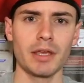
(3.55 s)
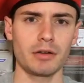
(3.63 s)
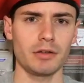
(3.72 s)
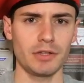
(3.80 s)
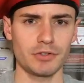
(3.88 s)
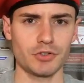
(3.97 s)

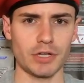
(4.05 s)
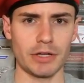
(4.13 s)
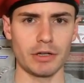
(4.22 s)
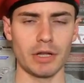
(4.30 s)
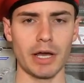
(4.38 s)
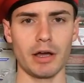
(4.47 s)
and on this
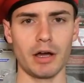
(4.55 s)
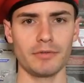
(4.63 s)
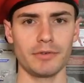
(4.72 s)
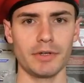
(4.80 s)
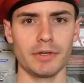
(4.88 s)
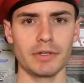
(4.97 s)
channel I
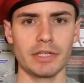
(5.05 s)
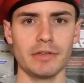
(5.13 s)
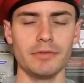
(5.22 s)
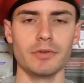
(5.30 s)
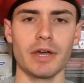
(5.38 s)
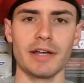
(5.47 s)
often
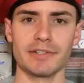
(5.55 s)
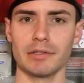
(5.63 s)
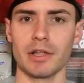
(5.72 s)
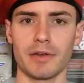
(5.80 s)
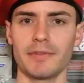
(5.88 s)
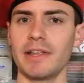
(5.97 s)
give you guys a
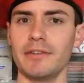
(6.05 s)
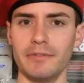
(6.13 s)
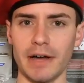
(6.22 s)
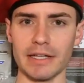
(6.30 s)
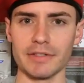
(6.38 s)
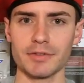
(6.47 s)
lot of
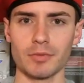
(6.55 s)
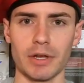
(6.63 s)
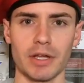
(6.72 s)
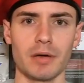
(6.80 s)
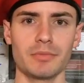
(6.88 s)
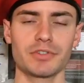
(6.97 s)
advice
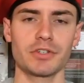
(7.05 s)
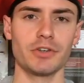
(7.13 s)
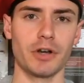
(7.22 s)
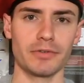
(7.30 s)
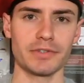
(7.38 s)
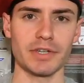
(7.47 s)
when it comes to
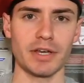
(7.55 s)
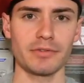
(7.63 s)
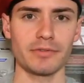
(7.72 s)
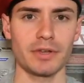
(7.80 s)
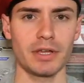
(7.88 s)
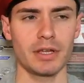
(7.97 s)
Nerf
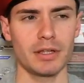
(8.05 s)
stuff.